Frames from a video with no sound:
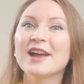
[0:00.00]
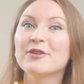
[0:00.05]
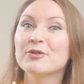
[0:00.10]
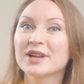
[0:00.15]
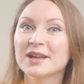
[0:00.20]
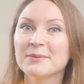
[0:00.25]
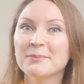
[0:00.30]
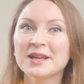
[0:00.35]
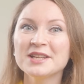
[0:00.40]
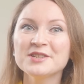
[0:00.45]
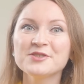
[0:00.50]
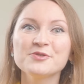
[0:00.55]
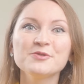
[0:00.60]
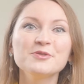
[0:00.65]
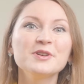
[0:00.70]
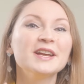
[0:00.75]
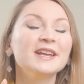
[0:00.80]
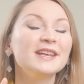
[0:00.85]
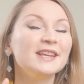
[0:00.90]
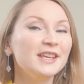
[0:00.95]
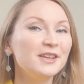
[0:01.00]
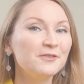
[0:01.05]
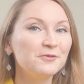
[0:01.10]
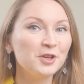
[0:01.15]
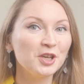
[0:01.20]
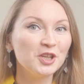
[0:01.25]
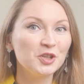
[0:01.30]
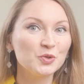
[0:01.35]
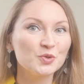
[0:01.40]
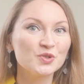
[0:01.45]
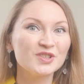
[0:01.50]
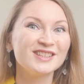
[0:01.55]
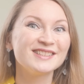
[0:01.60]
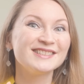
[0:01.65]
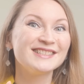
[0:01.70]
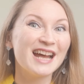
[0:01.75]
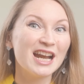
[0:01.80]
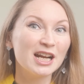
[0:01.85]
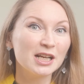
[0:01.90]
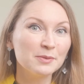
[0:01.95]
I recommend you, if you use
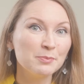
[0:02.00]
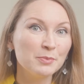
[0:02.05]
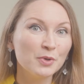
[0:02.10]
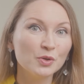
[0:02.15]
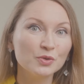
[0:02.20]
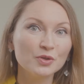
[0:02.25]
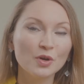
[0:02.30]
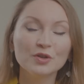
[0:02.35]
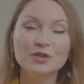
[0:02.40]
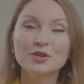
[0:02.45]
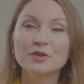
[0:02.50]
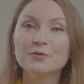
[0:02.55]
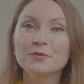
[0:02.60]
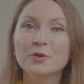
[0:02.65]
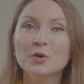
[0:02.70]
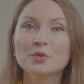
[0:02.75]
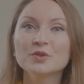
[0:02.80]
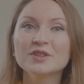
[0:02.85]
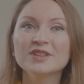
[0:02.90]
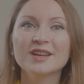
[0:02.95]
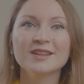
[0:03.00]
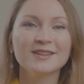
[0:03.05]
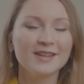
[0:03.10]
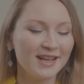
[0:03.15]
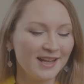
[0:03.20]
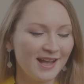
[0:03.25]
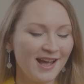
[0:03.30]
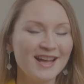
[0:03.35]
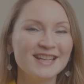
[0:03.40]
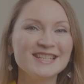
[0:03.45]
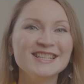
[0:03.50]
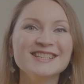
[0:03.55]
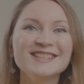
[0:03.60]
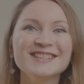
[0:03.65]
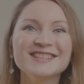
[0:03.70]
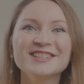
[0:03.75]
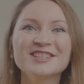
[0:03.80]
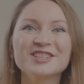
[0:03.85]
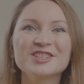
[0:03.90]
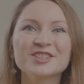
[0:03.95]
dark mode on your phone, like I did
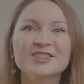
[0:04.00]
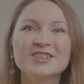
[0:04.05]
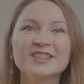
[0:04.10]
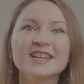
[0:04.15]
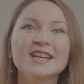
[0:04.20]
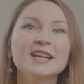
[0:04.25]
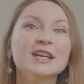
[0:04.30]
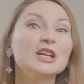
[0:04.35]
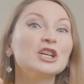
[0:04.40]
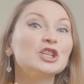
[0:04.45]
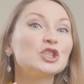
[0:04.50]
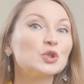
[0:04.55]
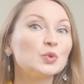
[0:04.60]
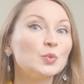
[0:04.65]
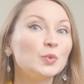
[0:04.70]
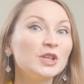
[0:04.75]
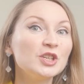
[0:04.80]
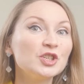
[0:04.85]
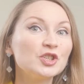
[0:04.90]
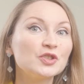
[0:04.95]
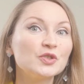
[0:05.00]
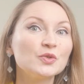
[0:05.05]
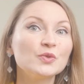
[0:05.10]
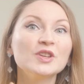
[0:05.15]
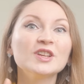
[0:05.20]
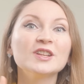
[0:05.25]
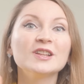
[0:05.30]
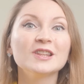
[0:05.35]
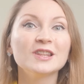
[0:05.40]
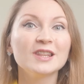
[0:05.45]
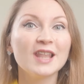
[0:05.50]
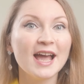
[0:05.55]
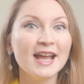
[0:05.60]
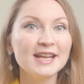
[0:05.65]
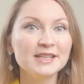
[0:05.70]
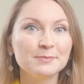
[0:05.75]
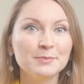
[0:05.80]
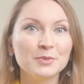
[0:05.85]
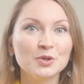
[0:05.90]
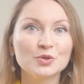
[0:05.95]
initially, switch to the
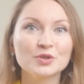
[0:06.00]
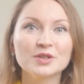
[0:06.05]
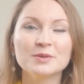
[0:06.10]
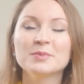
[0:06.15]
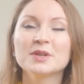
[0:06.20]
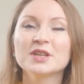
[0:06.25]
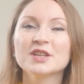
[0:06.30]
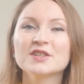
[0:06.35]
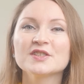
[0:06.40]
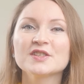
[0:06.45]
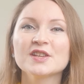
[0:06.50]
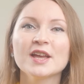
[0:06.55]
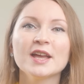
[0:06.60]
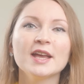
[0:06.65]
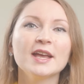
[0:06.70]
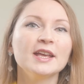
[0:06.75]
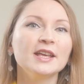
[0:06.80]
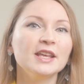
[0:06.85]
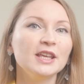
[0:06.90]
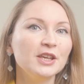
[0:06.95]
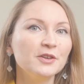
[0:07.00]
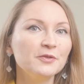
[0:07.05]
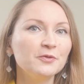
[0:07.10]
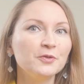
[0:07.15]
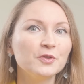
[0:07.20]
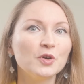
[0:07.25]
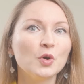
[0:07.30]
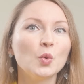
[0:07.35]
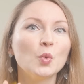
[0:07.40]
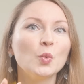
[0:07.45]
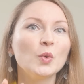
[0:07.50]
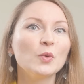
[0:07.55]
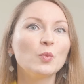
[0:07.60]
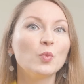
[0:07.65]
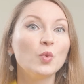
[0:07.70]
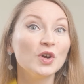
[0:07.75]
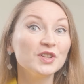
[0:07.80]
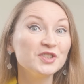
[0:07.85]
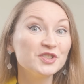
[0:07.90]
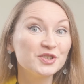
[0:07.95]
light mode because if we
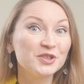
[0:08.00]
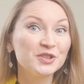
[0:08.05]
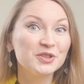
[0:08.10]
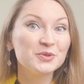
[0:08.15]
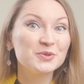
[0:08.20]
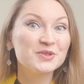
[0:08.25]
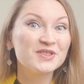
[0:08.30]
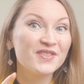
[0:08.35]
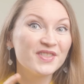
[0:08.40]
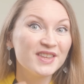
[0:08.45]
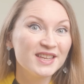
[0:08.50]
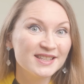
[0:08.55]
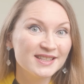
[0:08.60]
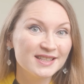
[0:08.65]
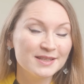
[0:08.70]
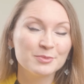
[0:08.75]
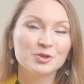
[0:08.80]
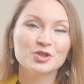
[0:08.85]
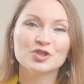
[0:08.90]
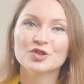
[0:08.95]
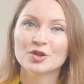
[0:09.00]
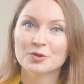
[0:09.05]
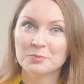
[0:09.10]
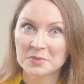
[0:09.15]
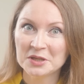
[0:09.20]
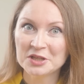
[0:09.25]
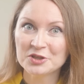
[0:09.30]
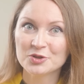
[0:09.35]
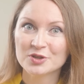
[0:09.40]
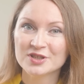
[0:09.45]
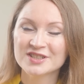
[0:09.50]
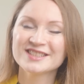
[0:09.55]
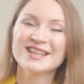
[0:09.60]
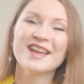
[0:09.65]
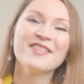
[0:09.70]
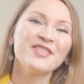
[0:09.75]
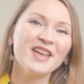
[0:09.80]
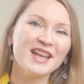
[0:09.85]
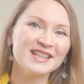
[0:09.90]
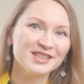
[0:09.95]
want to use these images on Pinterest,
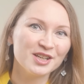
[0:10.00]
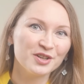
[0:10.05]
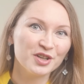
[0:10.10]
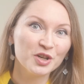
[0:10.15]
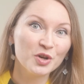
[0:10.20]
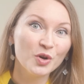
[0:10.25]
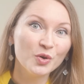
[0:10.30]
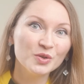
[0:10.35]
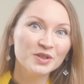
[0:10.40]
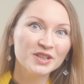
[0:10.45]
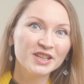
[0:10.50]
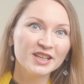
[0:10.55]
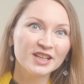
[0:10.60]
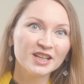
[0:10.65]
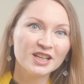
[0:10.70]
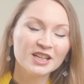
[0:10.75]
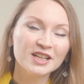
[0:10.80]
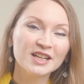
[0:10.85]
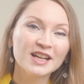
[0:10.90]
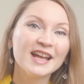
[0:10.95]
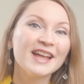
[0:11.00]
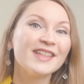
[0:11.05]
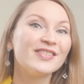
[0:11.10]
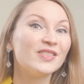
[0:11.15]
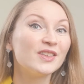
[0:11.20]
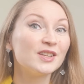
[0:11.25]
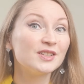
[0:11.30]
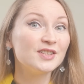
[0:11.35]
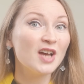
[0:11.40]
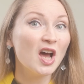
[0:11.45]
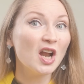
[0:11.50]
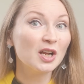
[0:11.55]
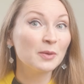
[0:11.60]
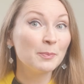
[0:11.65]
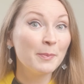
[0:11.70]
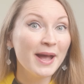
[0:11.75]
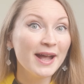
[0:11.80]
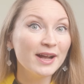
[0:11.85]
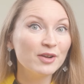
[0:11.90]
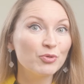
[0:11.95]
and that's our goal here, the
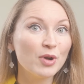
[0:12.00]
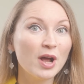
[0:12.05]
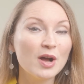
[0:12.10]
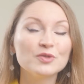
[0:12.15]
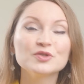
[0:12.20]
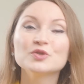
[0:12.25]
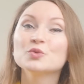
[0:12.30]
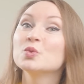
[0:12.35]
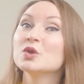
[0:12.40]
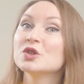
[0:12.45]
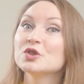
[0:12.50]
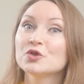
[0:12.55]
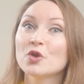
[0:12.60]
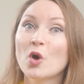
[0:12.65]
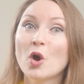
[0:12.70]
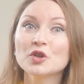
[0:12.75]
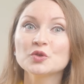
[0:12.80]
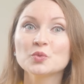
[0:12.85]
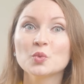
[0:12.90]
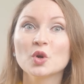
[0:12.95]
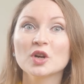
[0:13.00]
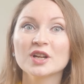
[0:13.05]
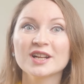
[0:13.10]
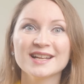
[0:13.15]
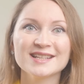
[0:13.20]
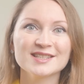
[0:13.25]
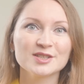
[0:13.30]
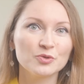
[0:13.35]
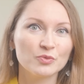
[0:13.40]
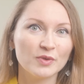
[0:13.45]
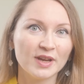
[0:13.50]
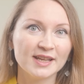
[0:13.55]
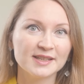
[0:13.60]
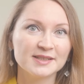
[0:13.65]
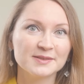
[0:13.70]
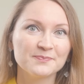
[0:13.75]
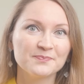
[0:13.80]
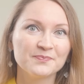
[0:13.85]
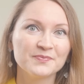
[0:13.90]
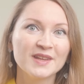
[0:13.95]
dark background will not work as great.